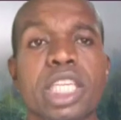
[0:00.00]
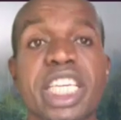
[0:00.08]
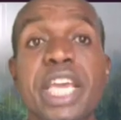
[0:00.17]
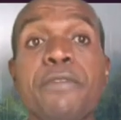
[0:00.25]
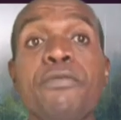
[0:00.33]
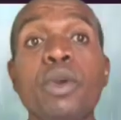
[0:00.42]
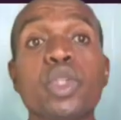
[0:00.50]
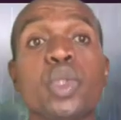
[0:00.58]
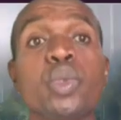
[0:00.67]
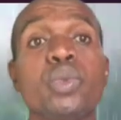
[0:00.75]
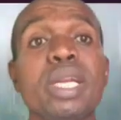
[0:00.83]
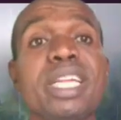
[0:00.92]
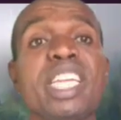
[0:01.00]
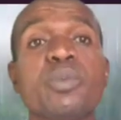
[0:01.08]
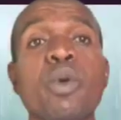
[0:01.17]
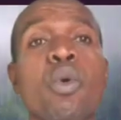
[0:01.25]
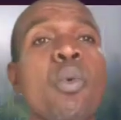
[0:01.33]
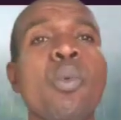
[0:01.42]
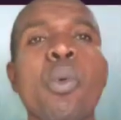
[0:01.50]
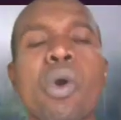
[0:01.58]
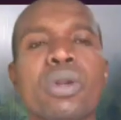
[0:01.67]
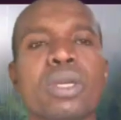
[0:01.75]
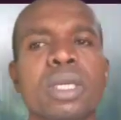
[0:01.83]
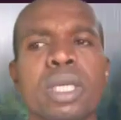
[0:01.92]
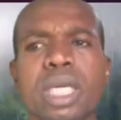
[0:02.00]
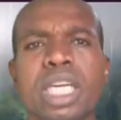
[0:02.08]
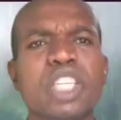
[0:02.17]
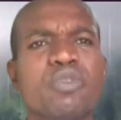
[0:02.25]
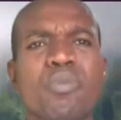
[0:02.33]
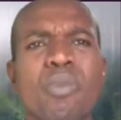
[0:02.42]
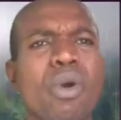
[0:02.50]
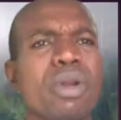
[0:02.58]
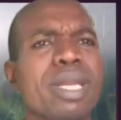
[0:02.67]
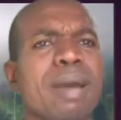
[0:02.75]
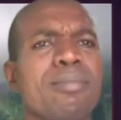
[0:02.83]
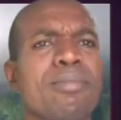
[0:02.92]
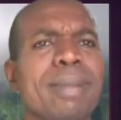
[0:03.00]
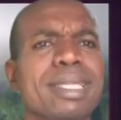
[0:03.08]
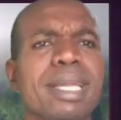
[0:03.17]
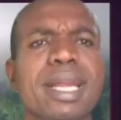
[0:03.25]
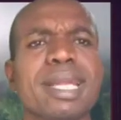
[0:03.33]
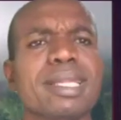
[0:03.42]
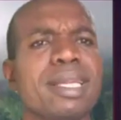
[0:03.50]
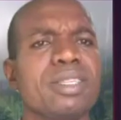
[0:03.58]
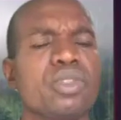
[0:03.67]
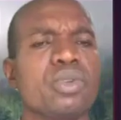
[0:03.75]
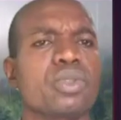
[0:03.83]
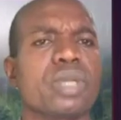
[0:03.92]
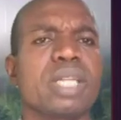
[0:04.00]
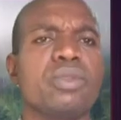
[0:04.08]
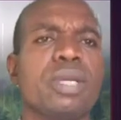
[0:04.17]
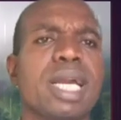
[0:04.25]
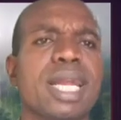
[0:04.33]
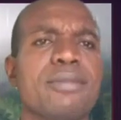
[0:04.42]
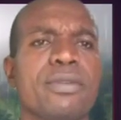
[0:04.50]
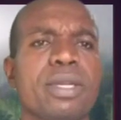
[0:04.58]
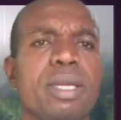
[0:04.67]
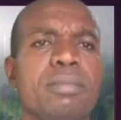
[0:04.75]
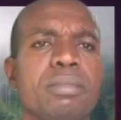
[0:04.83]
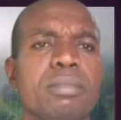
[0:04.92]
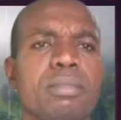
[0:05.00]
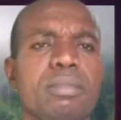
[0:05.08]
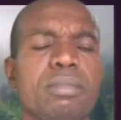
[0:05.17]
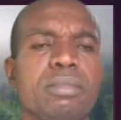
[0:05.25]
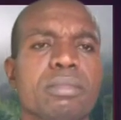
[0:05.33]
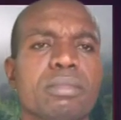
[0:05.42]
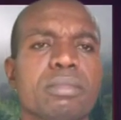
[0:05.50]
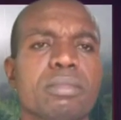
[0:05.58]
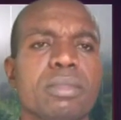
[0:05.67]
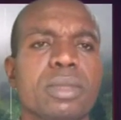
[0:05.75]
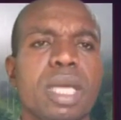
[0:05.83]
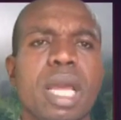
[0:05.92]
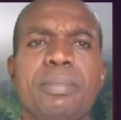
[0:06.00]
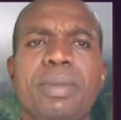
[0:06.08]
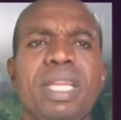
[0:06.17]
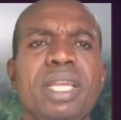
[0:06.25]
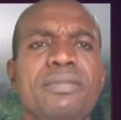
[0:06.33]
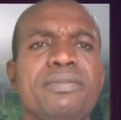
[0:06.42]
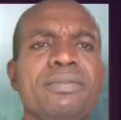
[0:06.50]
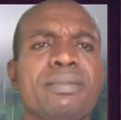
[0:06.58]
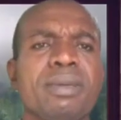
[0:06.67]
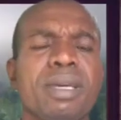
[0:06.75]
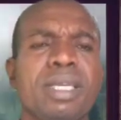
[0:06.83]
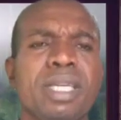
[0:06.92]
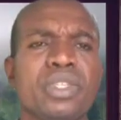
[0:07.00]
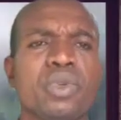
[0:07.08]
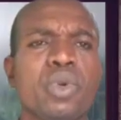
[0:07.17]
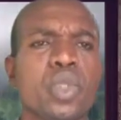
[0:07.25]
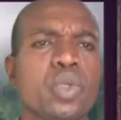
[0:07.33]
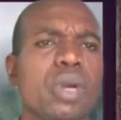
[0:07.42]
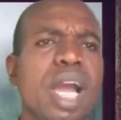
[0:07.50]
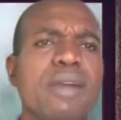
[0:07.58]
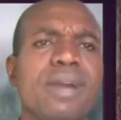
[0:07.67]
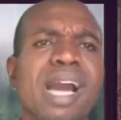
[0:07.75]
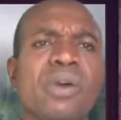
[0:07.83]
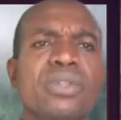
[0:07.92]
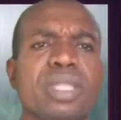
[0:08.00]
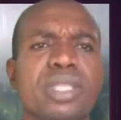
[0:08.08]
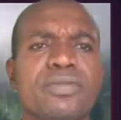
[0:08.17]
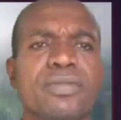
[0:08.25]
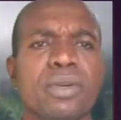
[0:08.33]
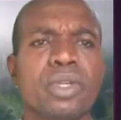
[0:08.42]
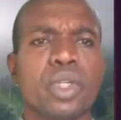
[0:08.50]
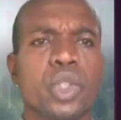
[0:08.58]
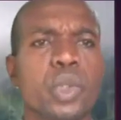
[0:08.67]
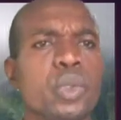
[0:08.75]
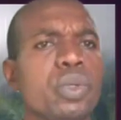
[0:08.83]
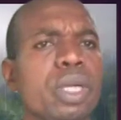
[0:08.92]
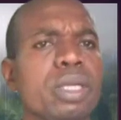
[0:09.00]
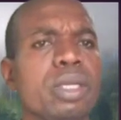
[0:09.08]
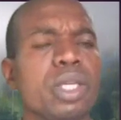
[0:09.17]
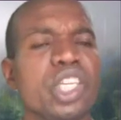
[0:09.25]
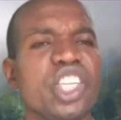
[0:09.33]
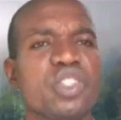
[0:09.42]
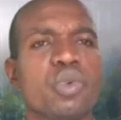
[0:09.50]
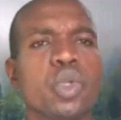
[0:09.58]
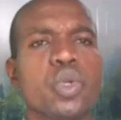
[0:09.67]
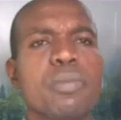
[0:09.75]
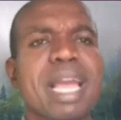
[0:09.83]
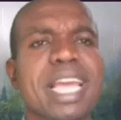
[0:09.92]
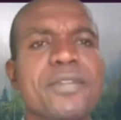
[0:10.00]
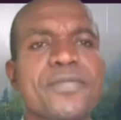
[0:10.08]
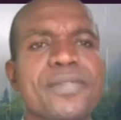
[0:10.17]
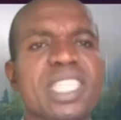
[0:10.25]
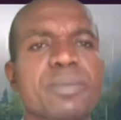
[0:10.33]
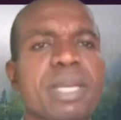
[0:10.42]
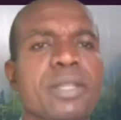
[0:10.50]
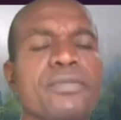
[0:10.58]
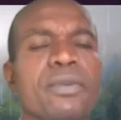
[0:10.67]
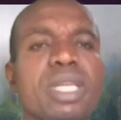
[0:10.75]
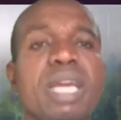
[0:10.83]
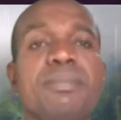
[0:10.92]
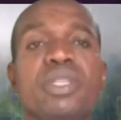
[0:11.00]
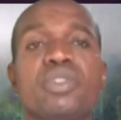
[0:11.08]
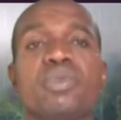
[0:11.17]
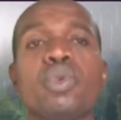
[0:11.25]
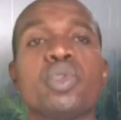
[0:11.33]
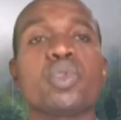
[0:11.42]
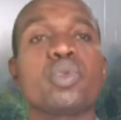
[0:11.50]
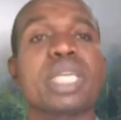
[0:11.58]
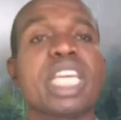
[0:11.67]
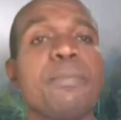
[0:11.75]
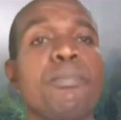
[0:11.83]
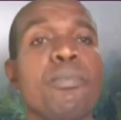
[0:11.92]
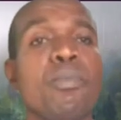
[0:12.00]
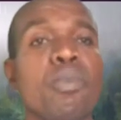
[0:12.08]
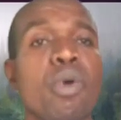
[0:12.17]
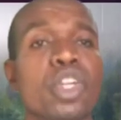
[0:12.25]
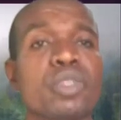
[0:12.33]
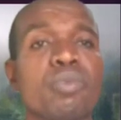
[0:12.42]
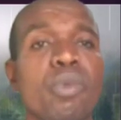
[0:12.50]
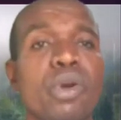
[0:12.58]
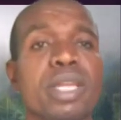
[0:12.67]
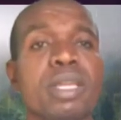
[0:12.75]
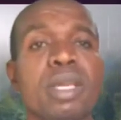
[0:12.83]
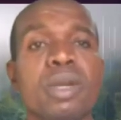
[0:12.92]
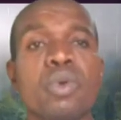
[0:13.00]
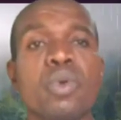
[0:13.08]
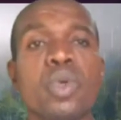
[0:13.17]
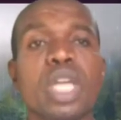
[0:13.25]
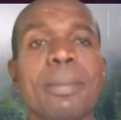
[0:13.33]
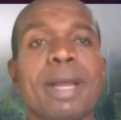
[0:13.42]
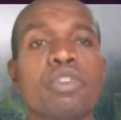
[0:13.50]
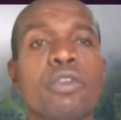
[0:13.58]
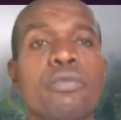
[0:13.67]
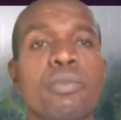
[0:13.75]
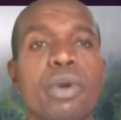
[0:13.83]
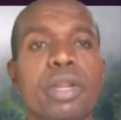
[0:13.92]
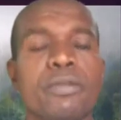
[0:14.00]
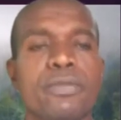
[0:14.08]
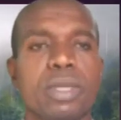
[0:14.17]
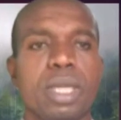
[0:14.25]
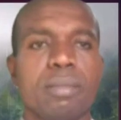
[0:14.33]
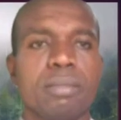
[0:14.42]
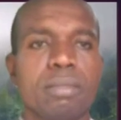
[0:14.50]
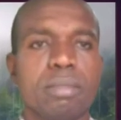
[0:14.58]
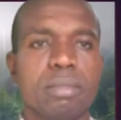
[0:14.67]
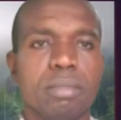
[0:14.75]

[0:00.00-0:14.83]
Give your children a spoken word. It's more than material things you try to gather for them. I believe it's good to have houses for your children. It's good to make investment for them. It's good to keep much money, good amount of money for them.